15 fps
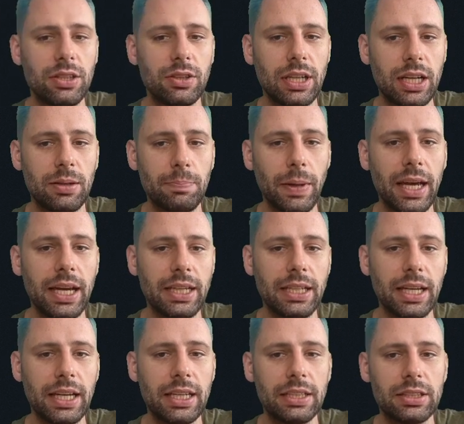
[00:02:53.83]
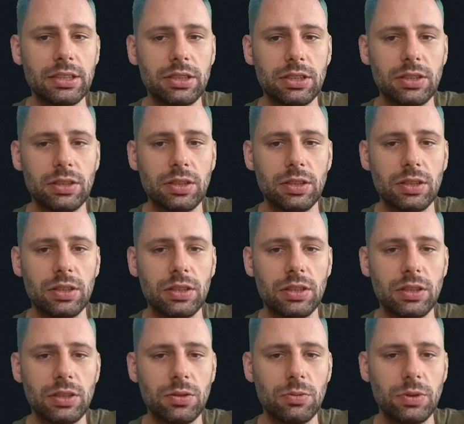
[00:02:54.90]
got it back, and
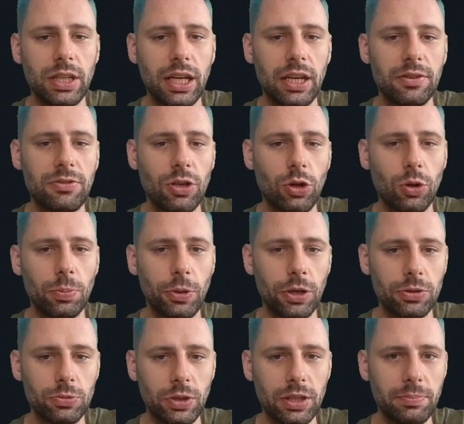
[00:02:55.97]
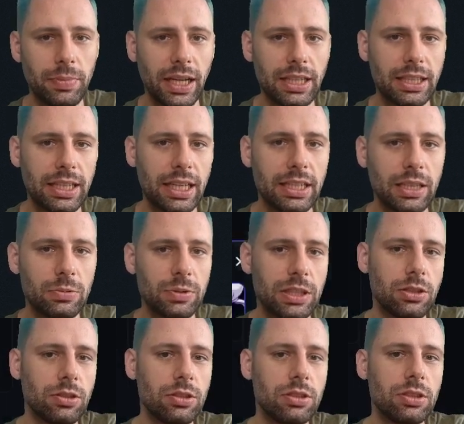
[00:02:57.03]
we have the 0.1 back again that we
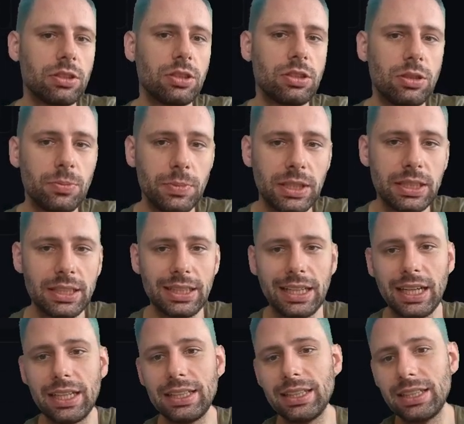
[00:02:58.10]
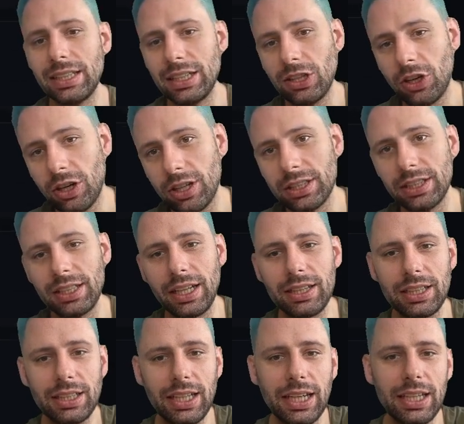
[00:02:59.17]
could commit again on another
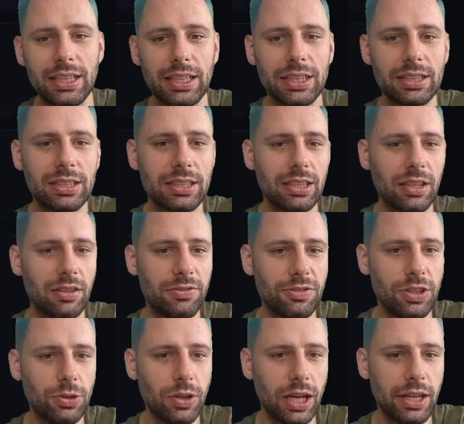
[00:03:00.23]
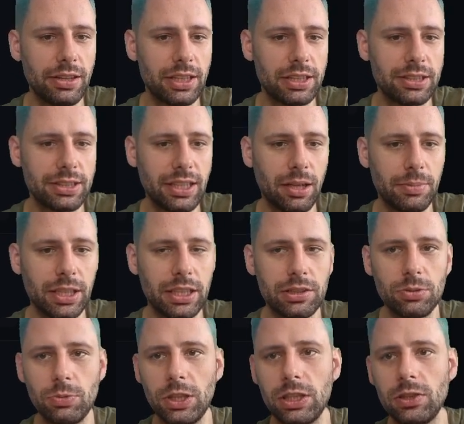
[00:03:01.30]
day. There's a few others coming as
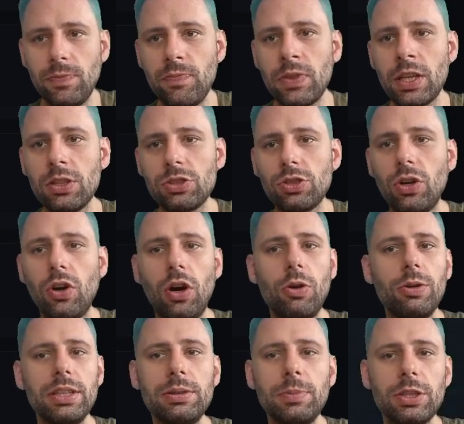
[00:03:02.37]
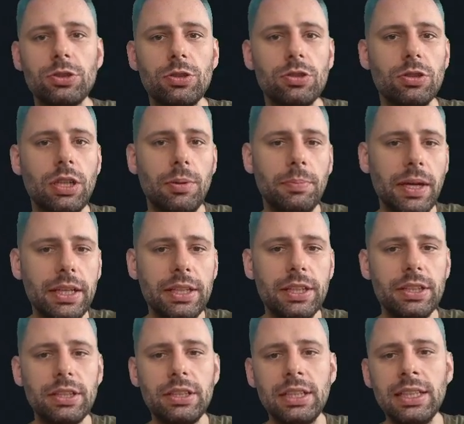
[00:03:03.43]
well. So always make sure to come back
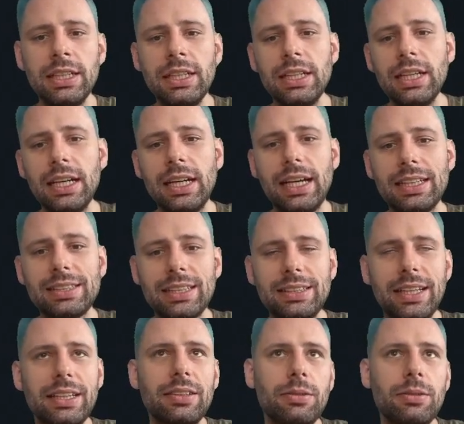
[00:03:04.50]
here. As I said in the